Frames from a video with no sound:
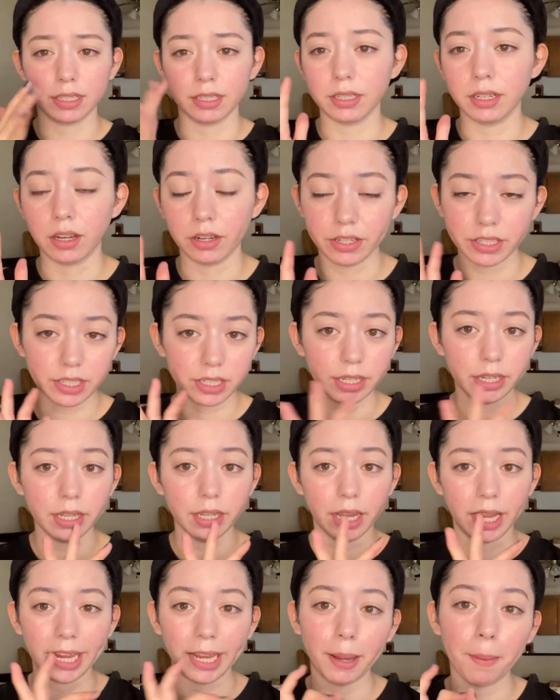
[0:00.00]
Honestly,
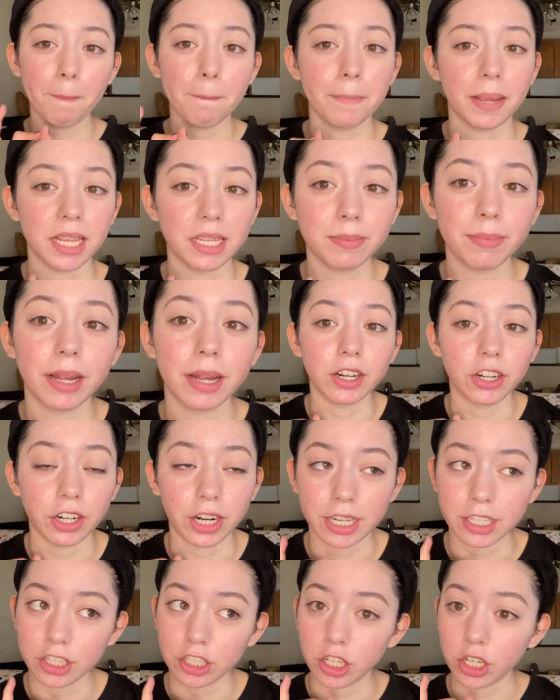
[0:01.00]
like, makes my
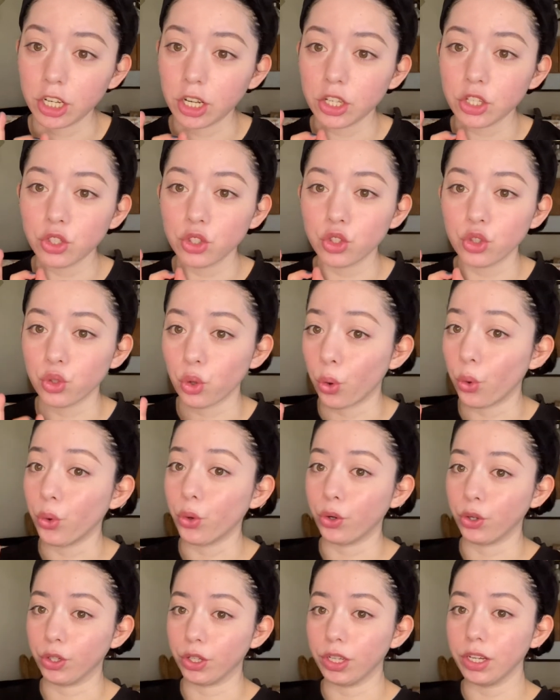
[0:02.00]
eyes look so
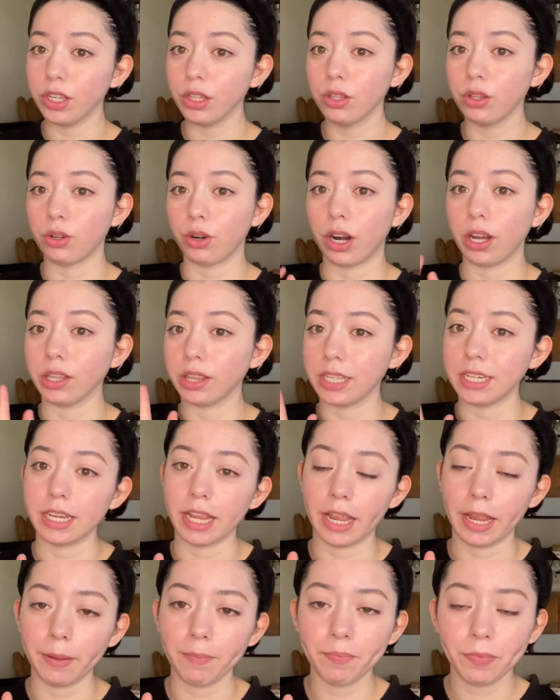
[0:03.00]
good throughout the
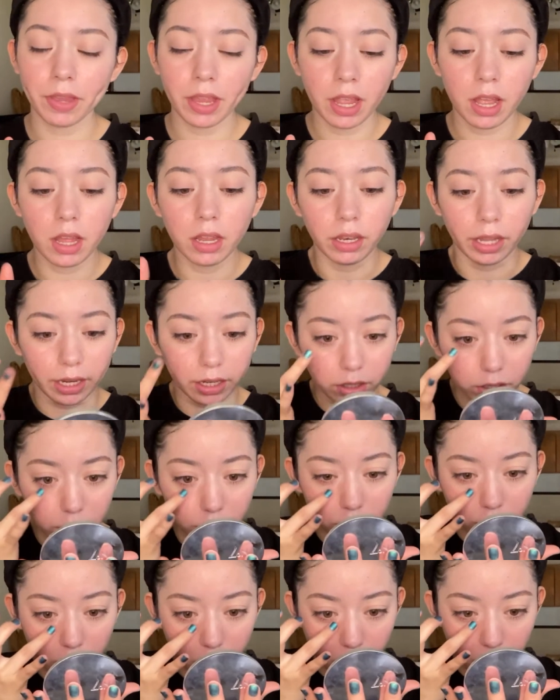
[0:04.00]
day, like
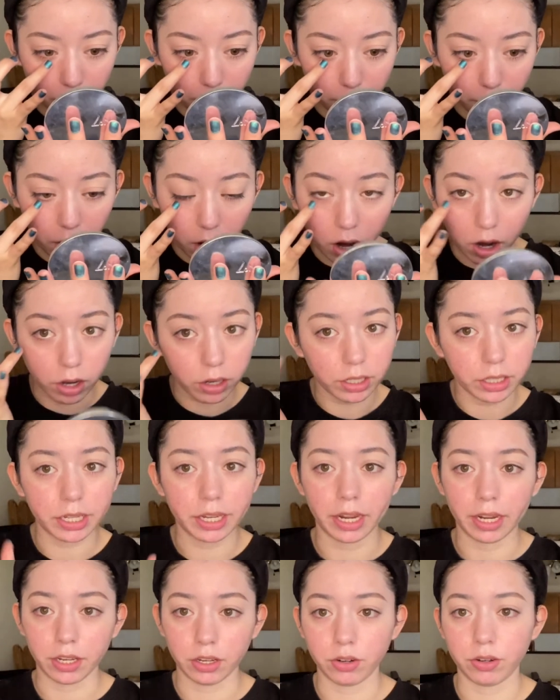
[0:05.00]
hardly
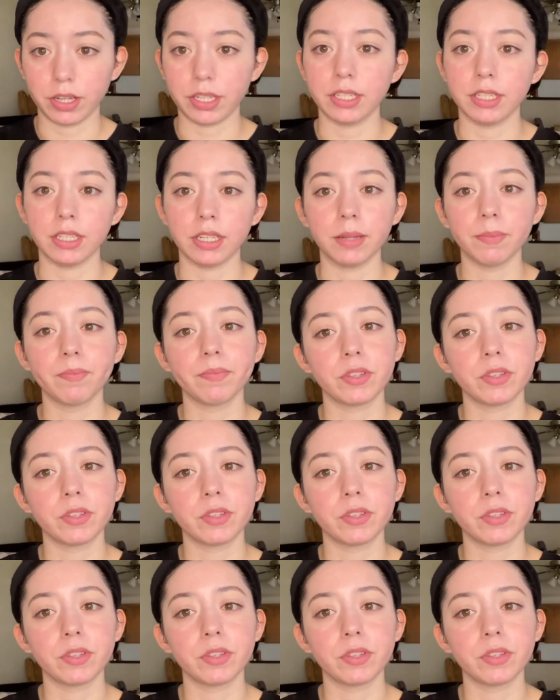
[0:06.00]
any creasing.